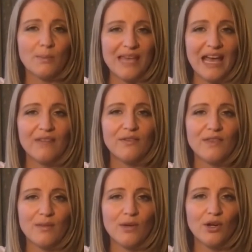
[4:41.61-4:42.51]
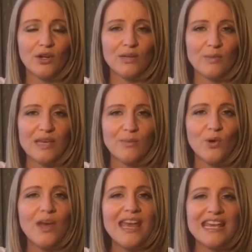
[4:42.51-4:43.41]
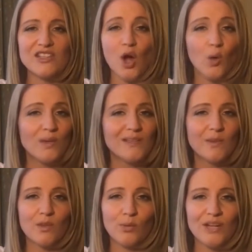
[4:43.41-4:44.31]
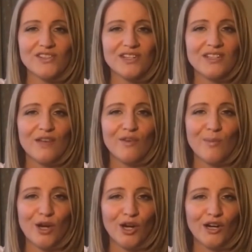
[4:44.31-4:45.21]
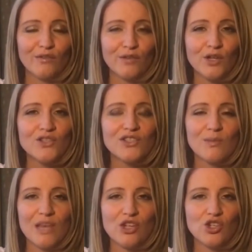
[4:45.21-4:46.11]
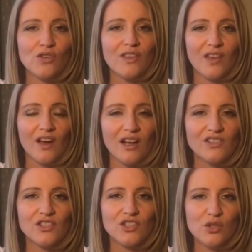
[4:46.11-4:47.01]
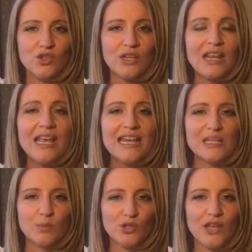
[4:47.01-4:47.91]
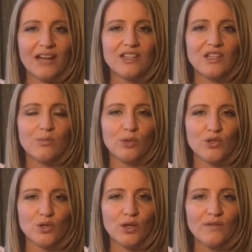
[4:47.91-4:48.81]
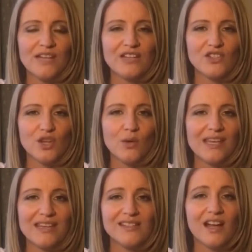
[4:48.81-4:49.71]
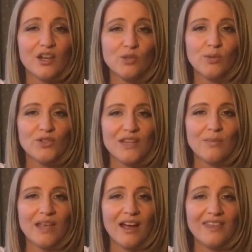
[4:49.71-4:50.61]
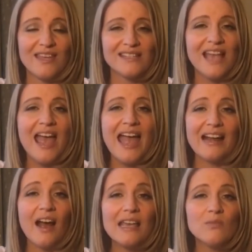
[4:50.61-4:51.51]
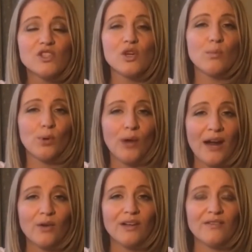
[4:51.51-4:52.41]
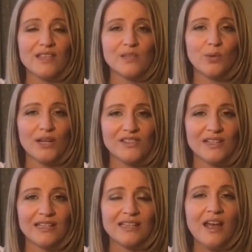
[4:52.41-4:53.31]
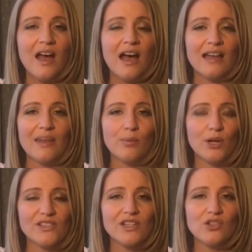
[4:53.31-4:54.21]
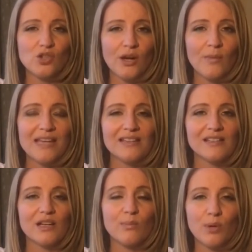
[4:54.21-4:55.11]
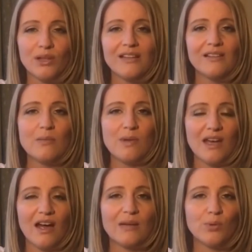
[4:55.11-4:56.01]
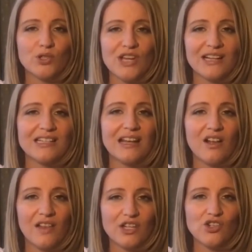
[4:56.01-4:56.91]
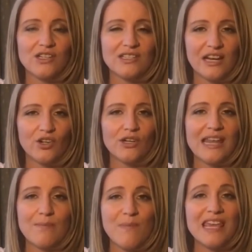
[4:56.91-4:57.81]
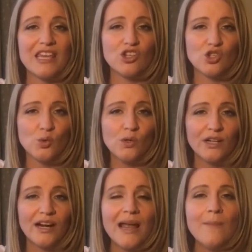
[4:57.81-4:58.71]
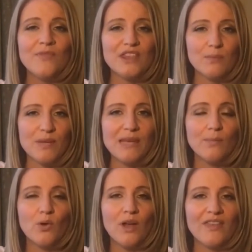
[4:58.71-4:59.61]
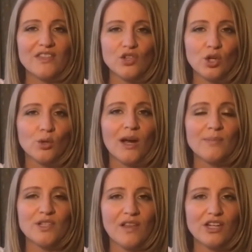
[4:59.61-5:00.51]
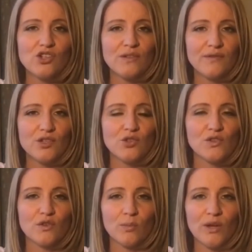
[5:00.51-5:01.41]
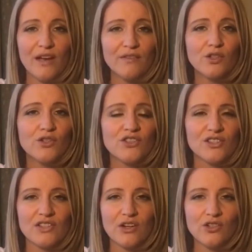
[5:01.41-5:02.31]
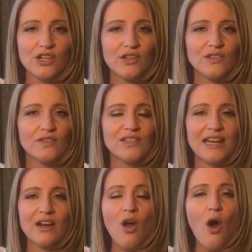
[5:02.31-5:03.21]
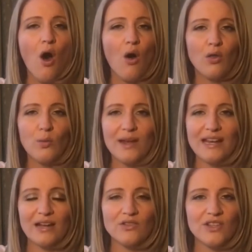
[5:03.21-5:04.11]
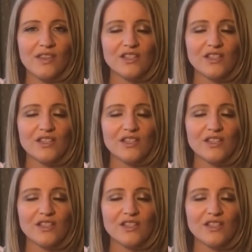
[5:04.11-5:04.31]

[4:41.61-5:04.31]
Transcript: on behalf of the American people. He's always been the president of America first. first to make sure that the Constitution is protected and preserved. And so he is one hundred percent behind this. And I am so proud of this president, uh, that President Trump is completely behind protecting election integrity and making sure that the people and these corrupt election officials, from governors to secretaries of state, all the way down to